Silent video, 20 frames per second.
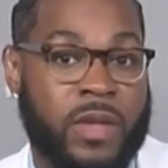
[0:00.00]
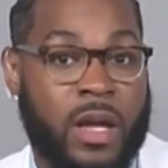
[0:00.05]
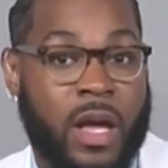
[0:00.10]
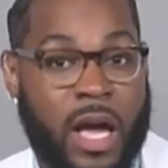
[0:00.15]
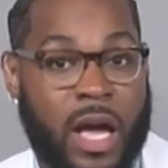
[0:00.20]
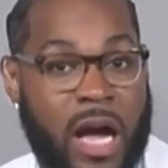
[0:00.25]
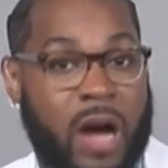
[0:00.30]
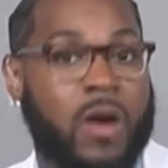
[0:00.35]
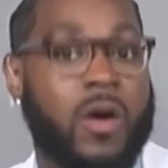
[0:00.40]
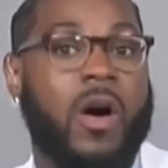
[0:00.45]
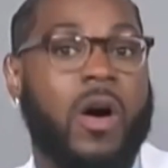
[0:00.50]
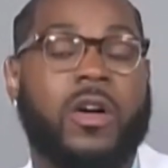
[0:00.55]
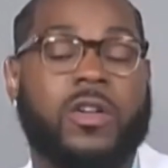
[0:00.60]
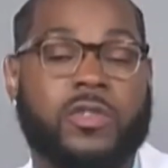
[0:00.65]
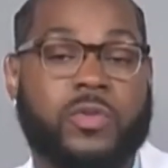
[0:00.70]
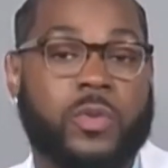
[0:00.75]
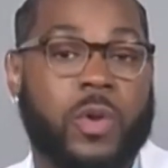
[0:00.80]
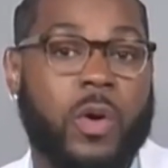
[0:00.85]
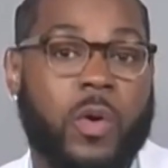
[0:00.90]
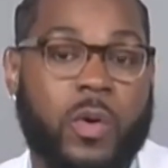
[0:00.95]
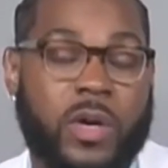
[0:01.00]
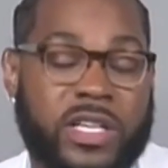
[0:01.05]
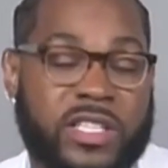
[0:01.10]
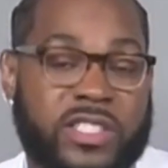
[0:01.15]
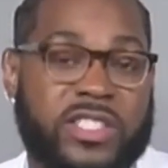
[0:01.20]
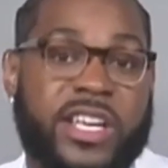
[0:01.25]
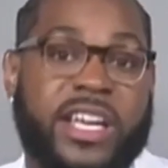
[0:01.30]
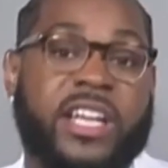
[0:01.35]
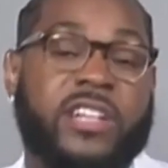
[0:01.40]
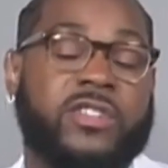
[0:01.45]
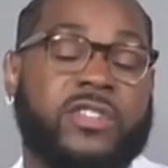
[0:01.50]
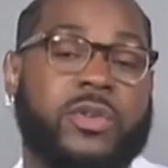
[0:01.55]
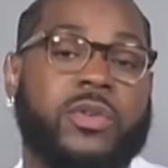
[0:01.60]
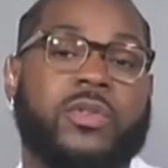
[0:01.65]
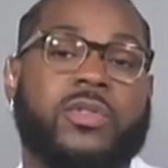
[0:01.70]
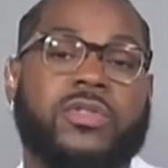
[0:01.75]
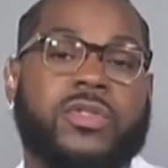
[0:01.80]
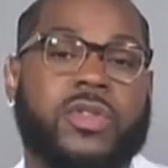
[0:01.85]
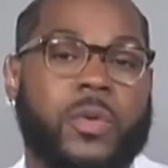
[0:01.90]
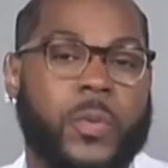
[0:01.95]
Alcohol's role is to
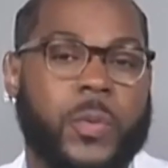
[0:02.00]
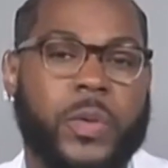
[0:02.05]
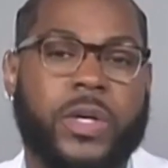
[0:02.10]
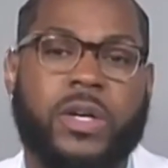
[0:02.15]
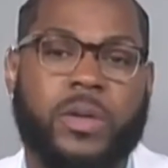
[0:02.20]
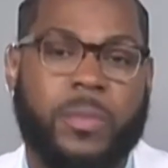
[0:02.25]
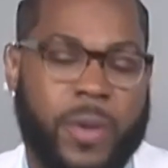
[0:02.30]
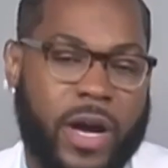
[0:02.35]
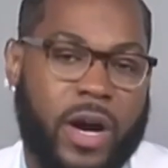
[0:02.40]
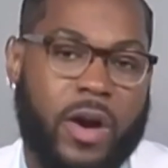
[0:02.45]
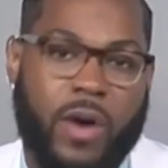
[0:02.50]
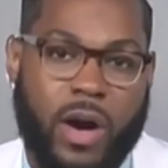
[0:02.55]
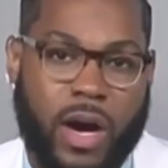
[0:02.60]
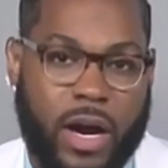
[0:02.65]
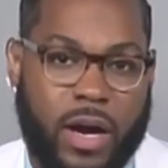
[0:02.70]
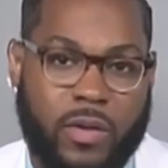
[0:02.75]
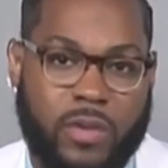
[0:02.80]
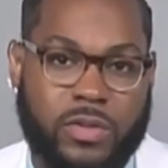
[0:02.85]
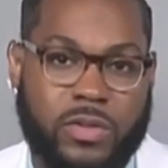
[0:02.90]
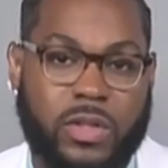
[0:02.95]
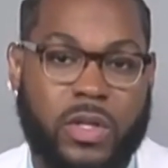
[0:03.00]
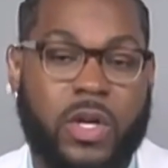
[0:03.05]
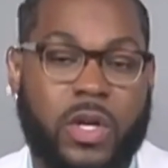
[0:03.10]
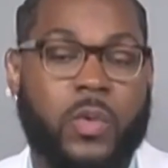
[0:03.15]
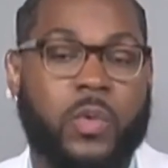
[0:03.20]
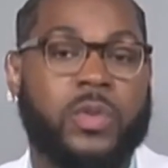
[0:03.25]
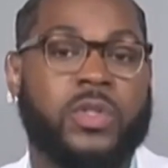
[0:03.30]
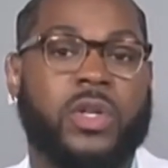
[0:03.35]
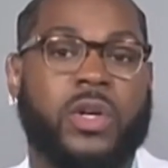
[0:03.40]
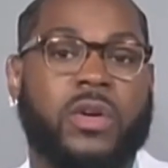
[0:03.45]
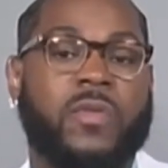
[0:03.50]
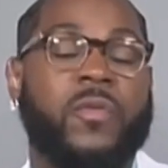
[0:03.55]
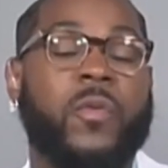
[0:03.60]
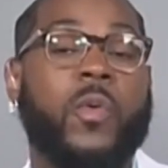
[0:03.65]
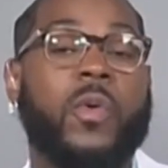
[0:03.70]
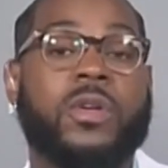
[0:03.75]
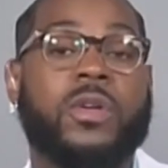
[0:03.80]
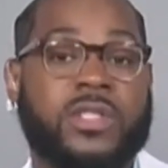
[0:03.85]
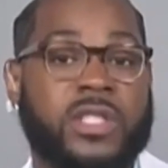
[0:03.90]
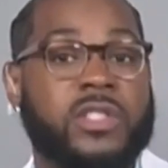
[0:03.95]
introduce the real powerhouse, which are the
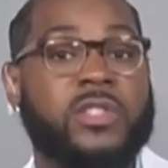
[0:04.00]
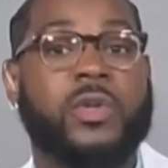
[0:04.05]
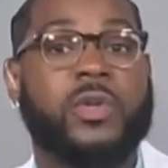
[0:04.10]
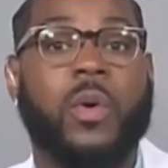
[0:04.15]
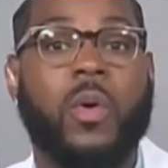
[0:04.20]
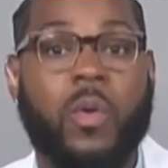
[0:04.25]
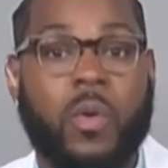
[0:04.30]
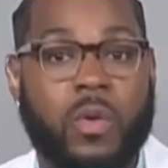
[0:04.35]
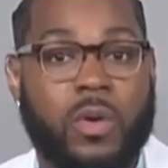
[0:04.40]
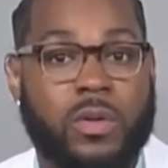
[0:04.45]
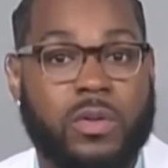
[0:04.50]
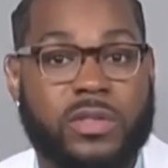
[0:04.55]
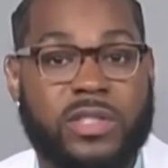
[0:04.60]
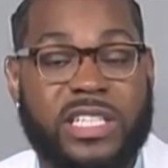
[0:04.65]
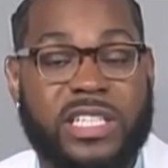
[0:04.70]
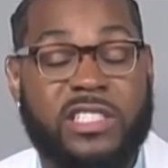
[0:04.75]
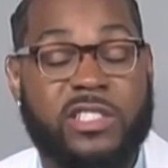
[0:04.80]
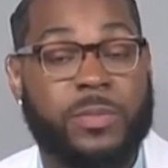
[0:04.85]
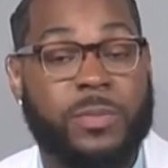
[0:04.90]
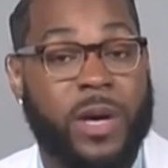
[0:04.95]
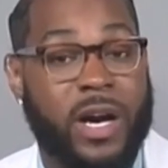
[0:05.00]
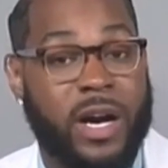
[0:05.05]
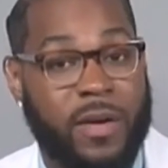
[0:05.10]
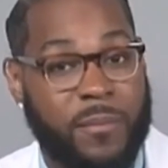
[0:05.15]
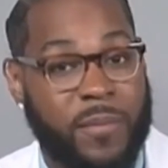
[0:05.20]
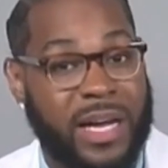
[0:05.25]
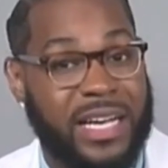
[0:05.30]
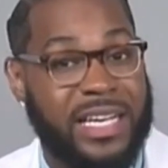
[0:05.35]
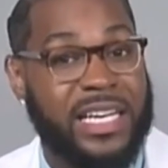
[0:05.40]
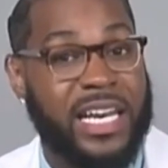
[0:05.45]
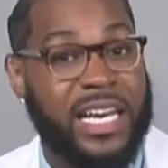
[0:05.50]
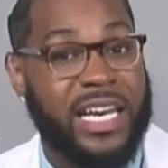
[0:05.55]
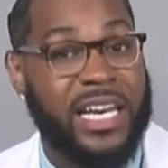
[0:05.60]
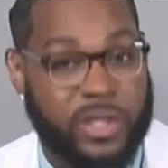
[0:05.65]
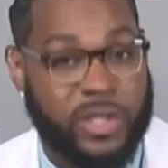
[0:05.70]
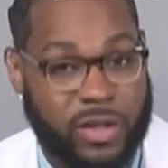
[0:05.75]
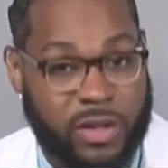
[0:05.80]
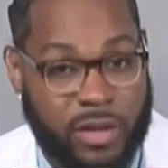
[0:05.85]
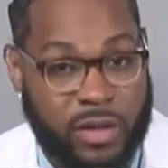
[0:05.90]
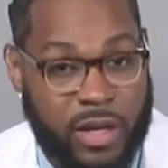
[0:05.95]
four essential oils inspired by
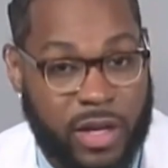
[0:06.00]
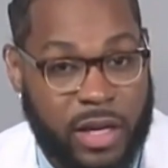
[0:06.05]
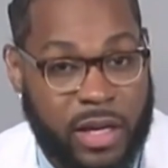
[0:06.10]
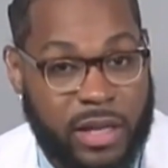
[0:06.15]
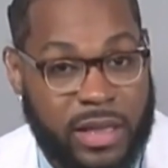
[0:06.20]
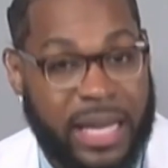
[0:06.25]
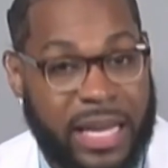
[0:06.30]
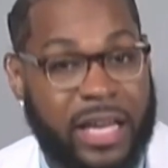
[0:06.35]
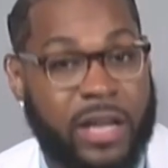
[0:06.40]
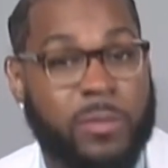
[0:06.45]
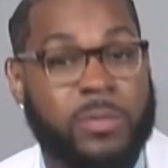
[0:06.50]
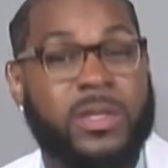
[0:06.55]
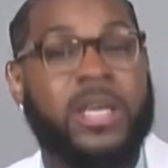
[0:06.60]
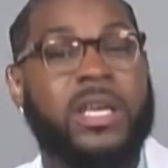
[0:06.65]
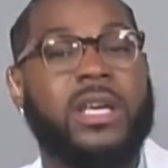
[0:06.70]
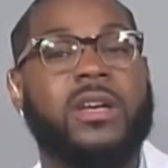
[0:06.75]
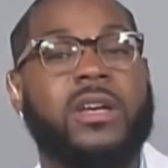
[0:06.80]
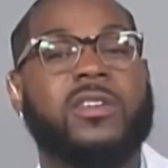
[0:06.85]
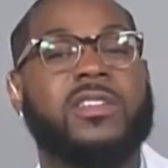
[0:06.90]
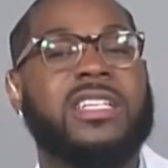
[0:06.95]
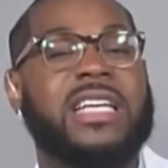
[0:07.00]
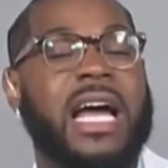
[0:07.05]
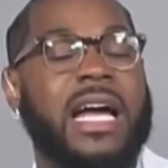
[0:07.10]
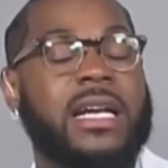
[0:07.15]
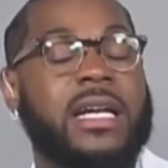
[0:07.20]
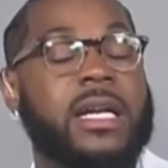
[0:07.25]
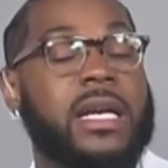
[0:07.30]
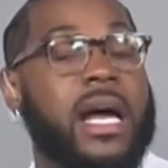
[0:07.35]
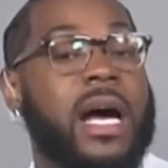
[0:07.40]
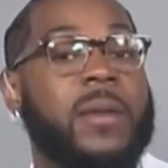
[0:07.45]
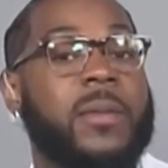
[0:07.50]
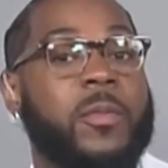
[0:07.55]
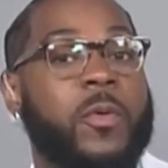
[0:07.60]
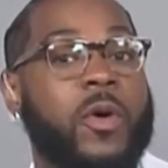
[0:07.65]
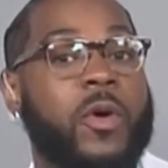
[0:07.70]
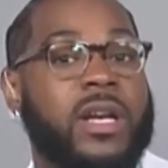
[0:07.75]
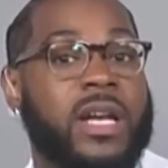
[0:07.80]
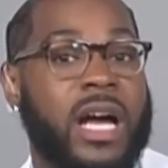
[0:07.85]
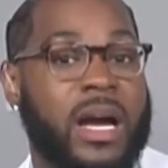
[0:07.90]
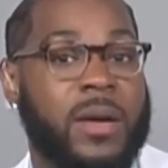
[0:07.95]
nature that help kill
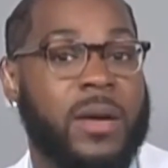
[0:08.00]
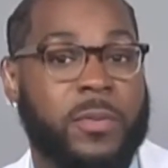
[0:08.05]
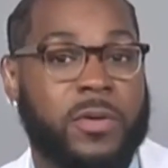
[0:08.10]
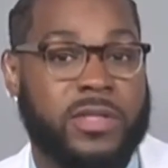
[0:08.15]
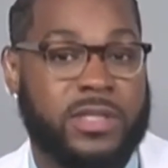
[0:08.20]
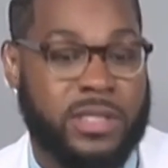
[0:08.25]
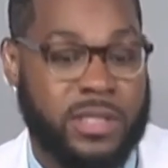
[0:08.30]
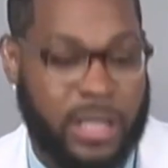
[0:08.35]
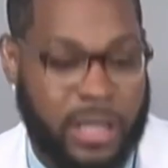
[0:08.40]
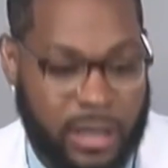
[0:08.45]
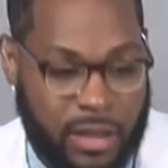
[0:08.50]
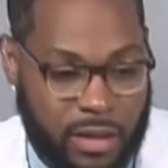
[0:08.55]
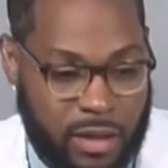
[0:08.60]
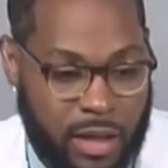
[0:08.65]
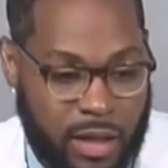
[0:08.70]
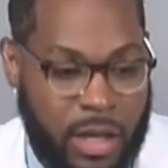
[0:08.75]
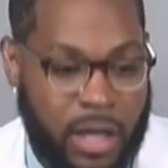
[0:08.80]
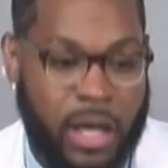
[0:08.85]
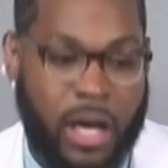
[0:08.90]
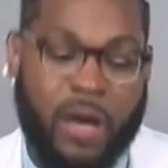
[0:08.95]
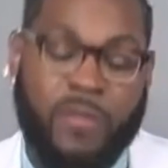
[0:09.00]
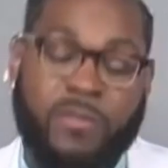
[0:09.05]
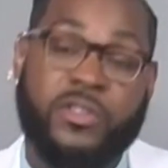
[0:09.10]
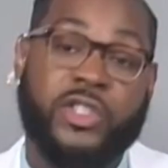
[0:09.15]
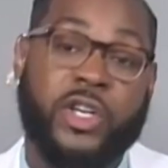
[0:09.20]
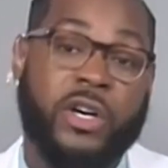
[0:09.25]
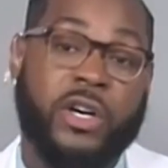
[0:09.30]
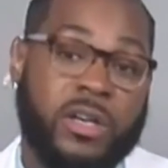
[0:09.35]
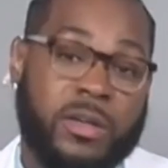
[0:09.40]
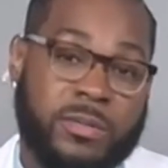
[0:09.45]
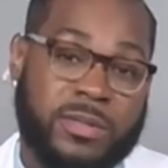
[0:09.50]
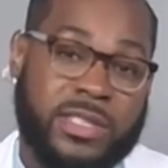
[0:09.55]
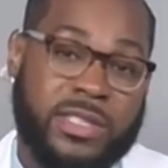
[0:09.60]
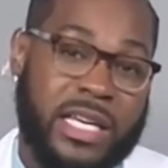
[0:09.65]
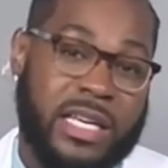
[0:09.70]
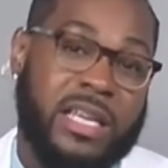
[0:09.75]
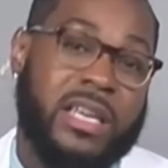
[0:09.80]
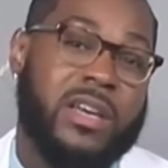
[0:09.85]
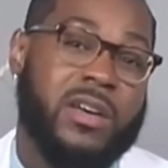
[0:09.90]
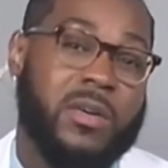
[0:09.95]
99.9% percent of germs that
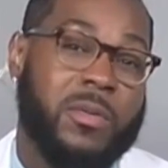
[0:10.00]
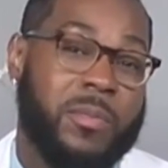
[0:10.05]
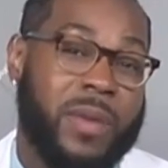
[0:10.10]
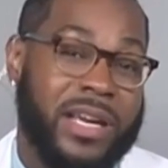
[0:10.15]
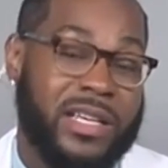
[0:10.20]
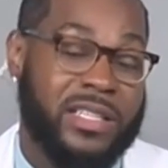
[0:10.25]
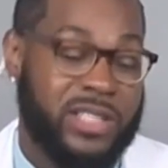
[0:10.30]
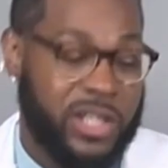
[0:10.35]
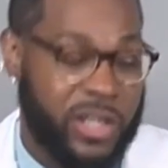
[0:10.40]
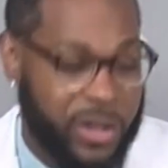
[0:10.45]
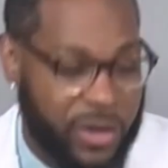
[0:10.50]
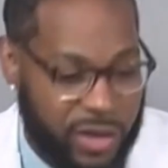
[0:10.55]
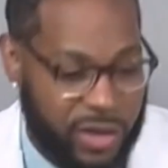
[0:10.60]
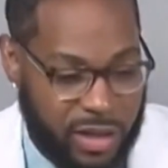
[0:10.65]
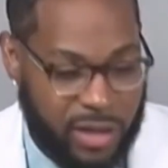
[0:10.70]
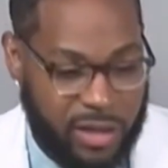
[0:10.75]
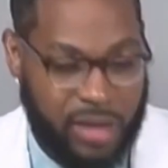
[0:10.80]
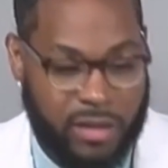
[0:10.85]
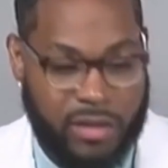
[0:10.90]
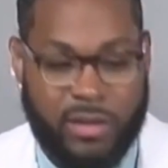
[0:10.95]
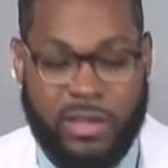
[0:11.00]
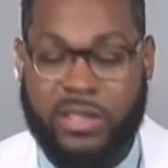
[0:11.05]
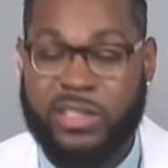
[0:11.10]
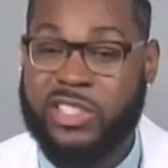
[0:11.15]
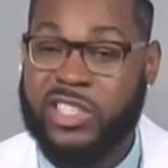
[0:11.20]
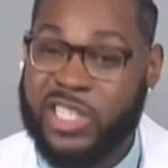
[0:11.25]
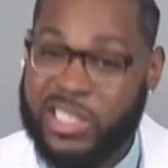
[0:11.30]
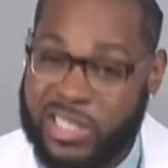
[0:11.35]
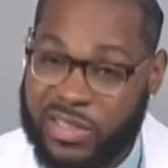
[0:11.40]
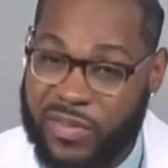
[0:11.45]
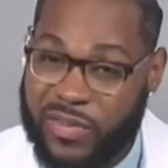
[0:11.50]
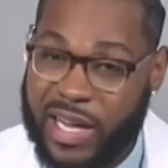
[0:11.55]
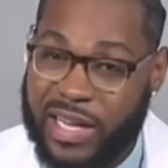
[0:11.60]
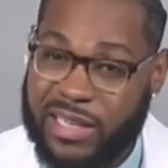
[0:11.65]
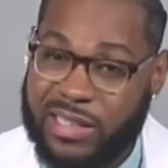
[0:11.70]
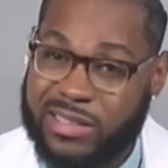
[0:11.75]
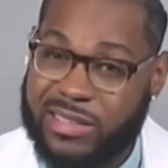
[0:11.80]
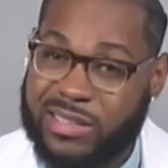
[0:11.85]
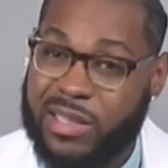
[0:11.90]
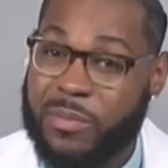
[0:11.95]
kill bacteria,
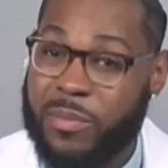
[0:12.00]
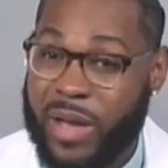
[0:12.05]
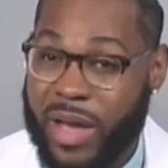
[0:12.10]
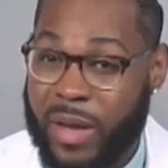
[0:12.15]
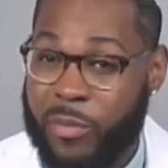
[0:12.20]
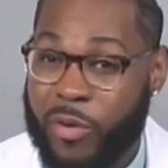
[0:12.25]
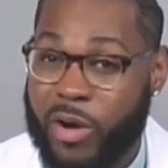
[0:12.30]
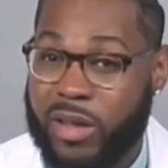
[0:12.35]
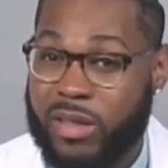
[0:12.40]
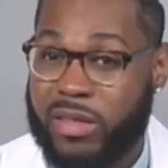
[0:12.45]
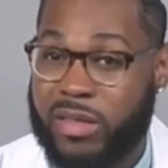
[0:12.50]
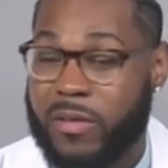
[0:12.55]
gingivitis, and bad breath.